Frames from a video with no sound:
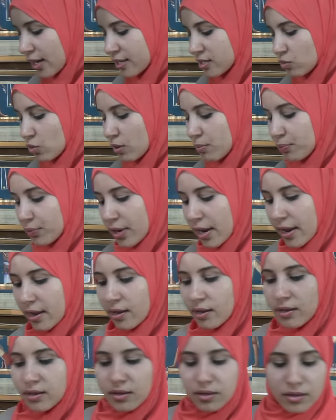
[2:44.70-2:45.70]
is we
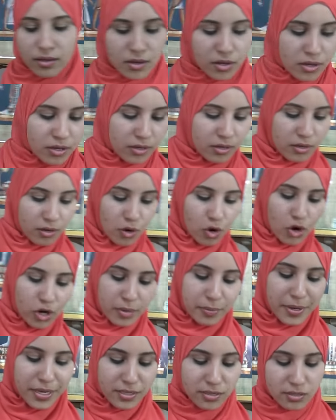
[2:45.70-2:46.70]
bring
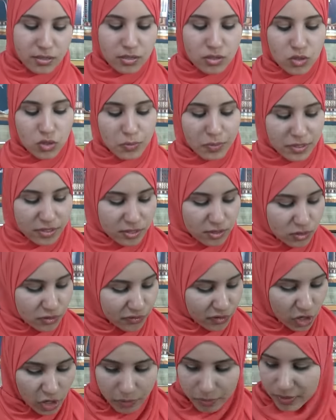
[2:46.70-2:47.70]
carpets, two pieces
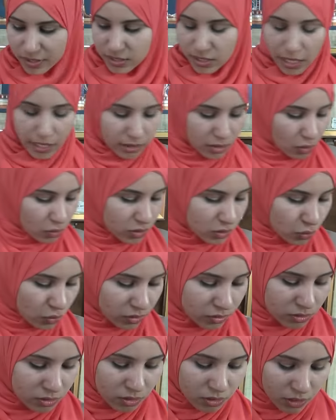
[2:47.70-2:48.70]
of carpets like those
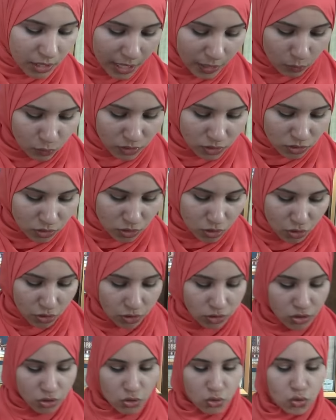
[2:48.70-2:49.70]
ones here, and we
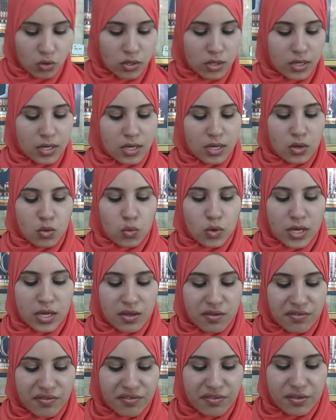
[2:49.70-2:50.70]
start to
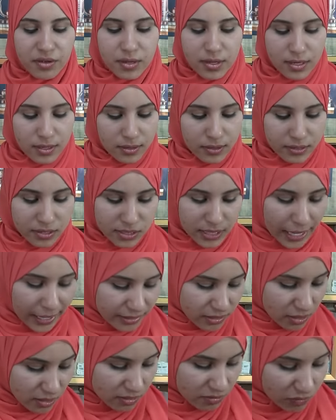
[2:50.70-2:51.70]
weave the
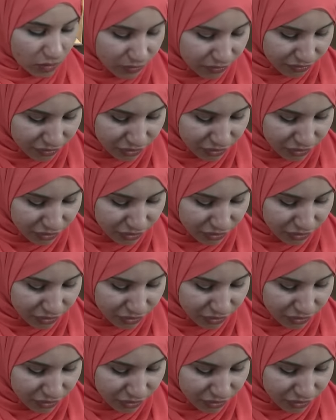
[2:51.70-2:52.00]
slices, one